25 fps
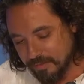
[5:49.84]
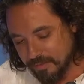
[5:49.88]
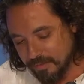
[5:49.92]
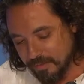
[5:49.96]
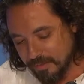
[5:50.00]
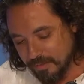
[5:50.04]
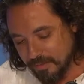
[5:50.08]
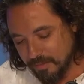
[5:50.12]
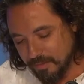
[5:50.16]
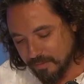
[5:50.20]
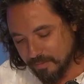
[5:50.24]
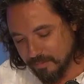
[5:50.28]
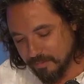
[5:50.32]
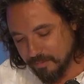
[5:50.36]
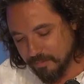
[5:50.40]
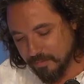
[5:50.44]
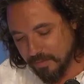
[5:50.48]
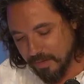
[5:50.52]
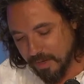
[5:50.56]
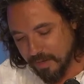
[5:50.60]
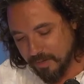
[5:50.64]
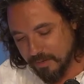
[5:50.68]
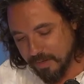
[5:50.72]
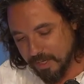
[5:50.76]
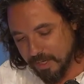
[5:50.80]
you know,
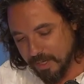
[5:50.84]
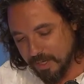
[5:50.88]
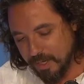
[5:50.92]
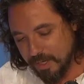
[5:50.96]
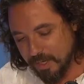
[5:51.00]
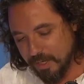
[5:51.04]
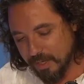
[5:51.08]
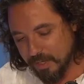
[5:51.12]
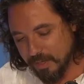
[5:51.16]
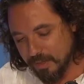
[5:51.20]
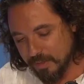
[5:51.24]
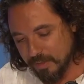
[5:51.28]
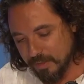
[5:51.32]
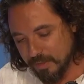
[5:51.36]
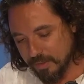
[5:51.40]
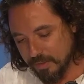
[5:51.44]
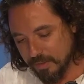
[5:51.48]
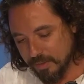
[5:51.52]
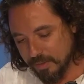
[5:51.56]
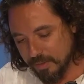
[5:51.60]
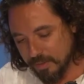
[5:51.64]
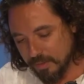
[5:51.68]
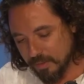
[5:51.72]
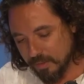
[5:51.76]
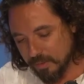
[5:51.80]
very,
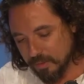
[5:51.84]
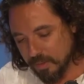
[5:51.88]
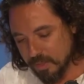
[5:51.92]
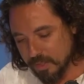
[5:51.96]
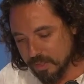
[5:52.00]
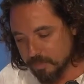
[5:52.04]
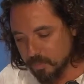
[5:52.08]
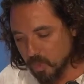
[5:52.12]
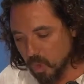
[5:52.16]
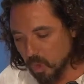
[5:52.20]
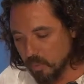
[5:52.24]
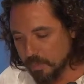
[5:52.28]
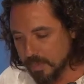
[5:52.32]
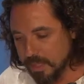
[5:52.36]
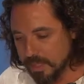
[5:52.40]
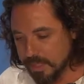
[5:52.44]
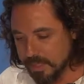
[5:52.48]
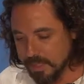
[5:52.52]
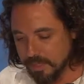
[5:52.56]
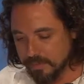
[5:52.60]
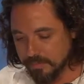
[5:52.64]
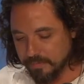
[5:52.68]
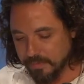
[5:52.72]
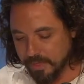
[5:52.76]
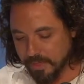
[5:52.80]
all those
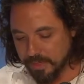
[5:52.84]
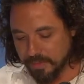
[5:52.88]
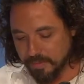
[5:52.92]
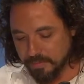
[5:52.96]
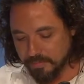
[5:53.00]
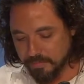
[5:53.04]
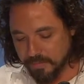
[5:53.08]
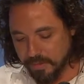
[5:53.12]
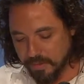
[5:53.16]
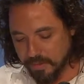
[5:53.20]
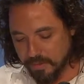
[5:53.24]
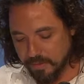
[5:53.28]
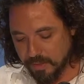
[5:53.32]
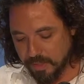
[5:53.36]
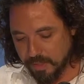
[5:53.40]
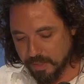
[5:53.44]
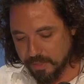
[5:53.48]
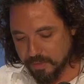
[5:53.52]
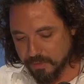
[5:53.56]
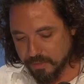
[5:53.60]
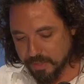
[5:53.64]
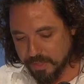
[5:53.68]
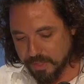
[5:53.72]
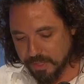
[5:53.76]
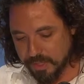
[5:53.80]
moments, I find them very
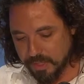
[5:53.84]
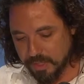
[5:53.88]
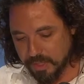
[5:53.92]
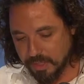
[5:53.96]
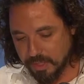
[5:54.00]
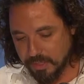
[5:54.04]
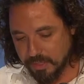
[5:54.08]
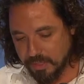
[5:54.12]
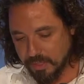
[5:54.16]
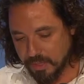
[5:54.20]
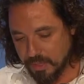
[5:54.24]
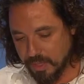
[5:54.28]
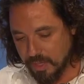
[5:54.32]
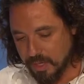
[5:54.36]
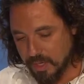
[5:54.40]
interesting.